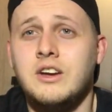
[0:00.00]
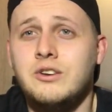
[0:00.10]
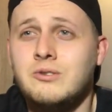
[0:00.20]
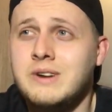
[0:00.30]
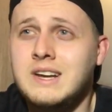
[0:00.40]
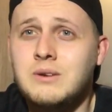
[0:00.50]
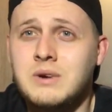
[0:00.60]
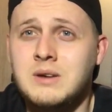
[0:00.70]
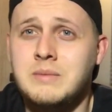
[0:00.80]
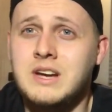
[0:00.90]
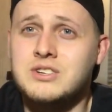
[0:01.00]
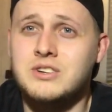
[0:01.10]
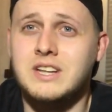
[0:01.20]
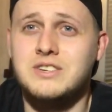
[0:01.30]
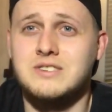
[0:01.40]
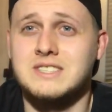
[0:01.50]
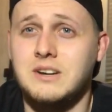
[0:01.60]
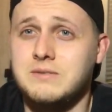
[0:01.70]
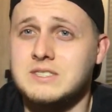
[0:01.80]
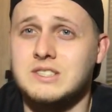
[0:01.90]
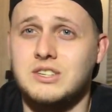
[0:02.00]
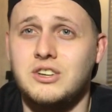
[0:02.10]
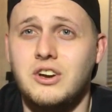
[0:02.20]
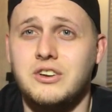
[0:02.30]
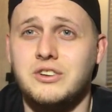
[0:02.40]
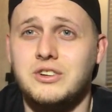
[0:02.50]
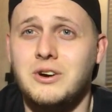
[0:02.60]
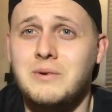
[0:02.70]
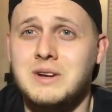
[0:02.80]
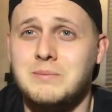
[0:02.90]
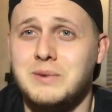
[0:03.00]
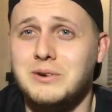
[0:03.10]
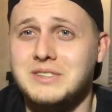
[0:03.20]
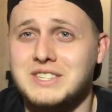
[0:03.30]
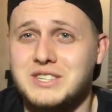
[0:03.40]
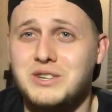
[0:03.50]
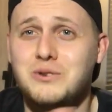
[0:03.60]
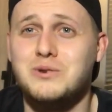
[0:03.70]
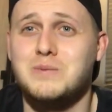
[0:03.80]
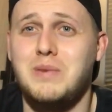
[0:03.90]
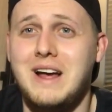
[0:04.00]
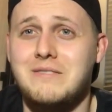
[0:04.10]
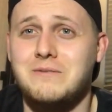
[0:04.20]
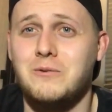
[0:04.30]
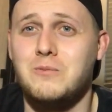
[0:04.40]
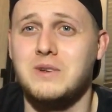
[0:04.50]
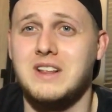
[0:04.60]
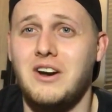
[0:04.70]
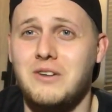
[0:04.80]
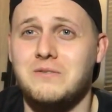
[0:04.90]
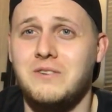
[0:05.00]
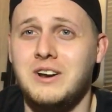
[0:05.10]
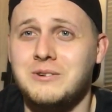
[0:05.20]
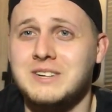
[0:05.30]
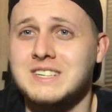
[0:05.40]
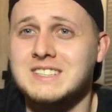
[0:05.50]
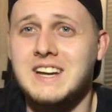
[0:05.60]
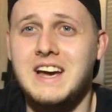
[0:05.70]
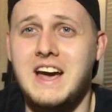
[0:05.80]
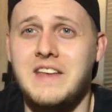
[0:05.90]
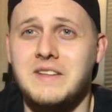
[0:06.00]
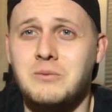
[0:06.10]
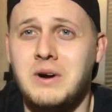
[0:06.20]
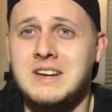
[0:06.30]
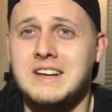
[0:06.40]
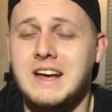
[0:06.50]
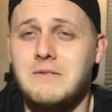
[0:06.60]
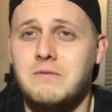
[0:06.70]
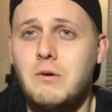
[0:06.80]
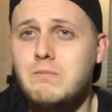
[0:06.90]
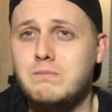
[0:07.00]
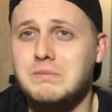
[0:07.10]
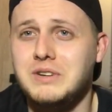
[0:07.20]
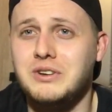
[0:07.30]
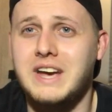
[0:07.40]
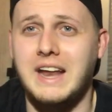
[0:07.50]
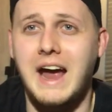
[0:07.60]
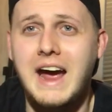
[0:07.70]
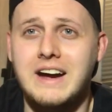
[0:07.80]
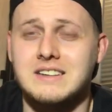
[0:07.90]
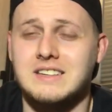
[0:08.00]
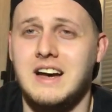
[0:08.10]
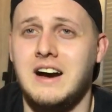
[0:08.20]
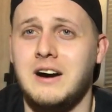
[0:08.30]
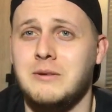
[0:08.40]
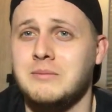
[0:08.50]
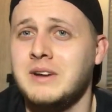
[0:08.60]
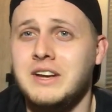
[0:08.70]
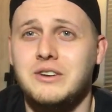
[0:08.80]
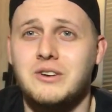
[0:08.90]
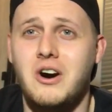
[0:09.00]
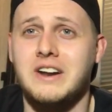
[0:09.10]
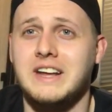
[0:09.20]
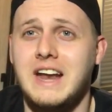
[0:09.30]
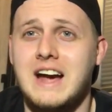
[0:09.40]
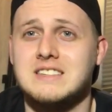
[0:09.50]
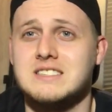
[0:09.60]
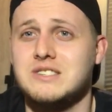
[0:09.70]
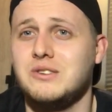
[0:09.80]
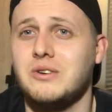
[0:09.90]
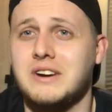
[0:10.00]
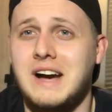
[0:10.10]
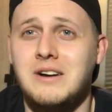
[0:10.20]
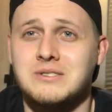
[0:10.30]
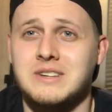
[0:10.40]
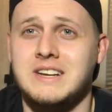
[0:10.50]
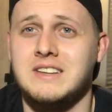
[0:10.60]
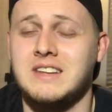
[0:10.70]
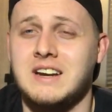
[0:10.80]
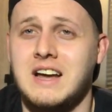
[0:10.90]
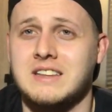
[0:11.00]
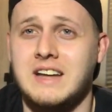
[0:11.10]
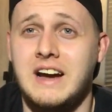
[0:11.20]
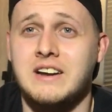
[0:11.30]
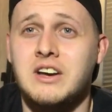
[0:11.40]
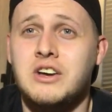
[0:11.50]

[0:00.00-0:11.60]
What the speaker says: You really want to make sure that your stuff is secure. You don't want to build this huge platform with a lot of followers and then one day, whoop, you get hacked. You can't get access to your account or anything like that.